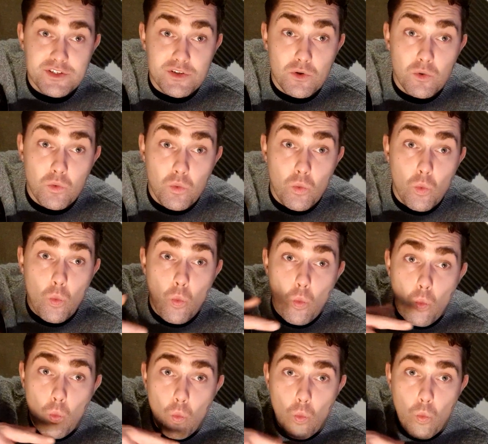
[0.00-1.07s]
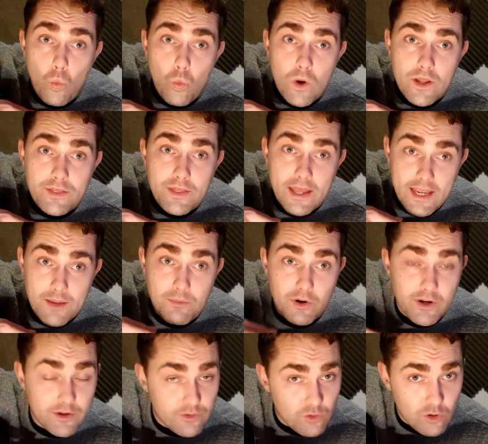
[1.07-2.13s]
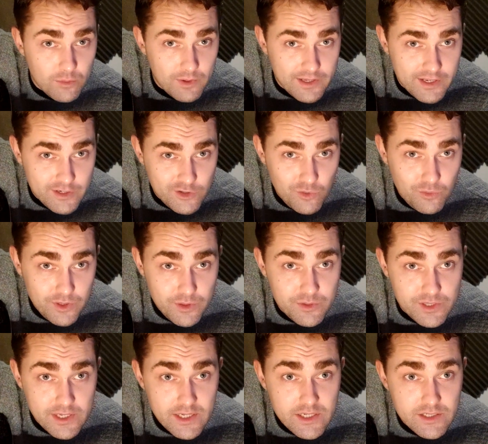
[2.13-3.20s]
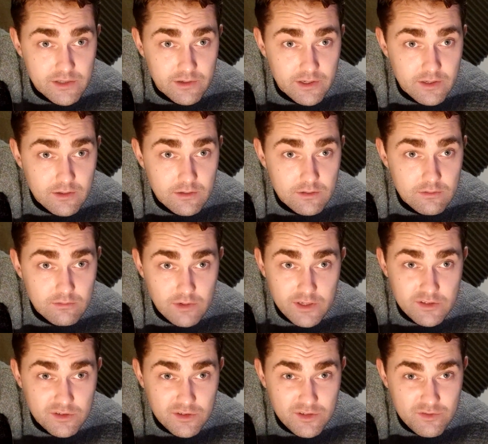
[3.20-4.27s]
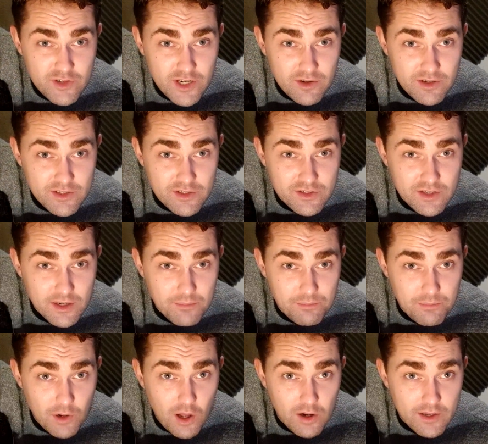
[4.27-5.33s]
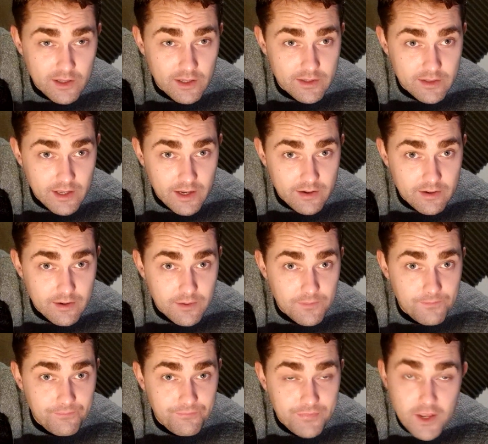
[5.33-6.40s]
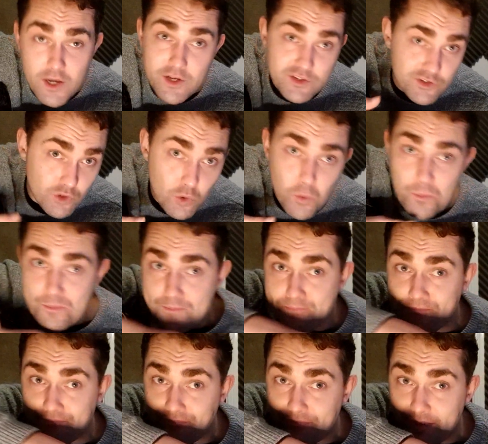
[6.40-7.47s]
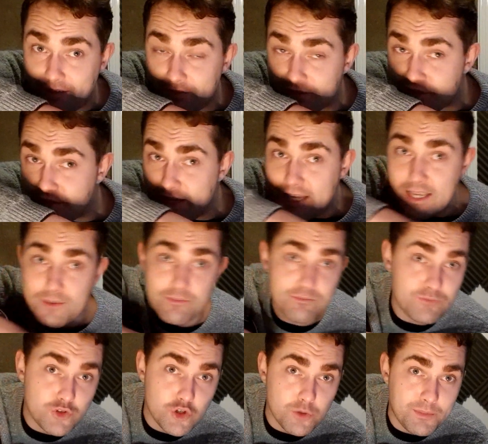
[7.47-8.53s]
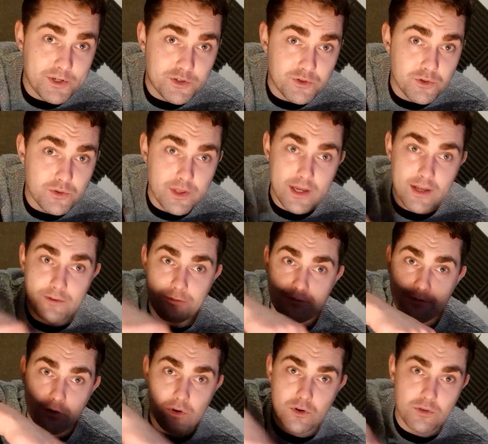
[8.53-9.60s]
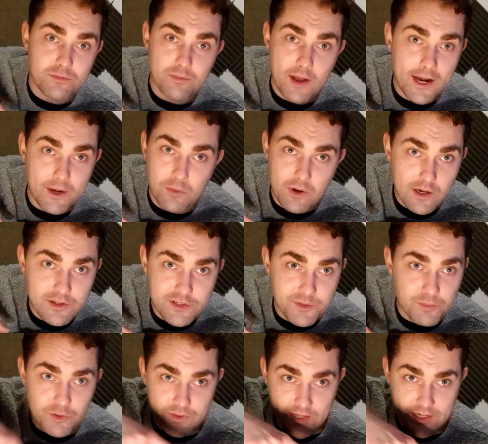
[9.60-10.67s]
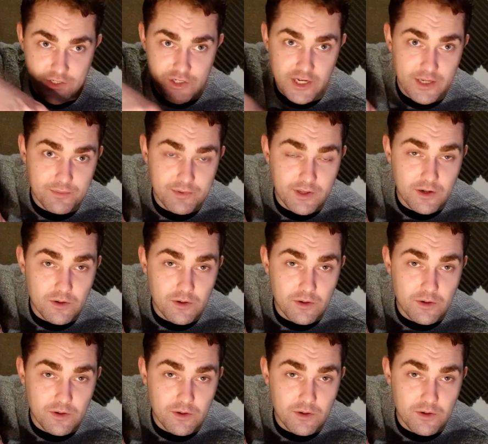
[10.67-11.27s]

So with A minor normally you don't use the E string, right? So you generally just kind of block it like that. So the same should be true then for anywhere else you put that shape.